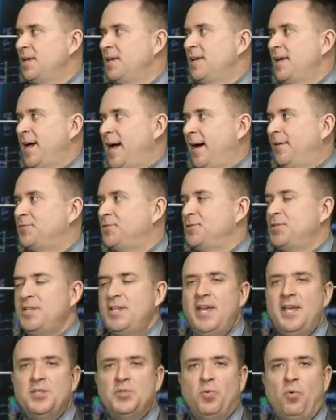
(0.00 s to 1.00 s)
After
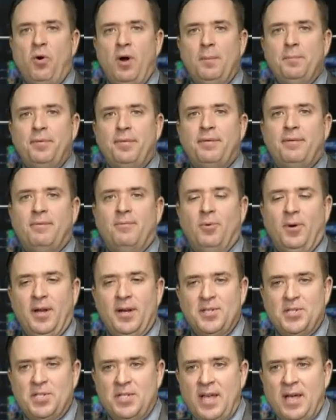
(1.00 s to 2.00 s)
today's warmth, we're
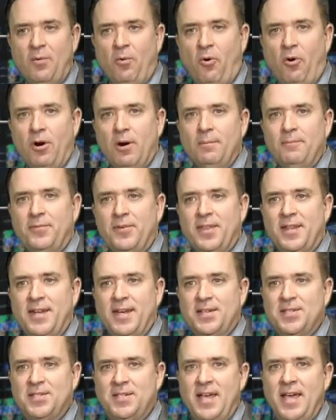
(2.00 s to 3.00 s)
going to stay warm for the
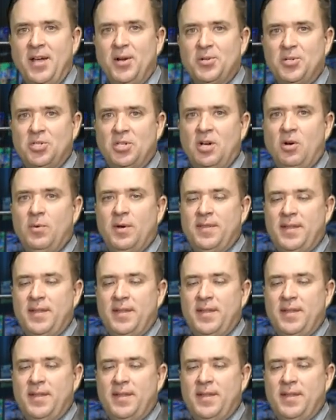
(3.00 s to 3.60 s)
next day or so, and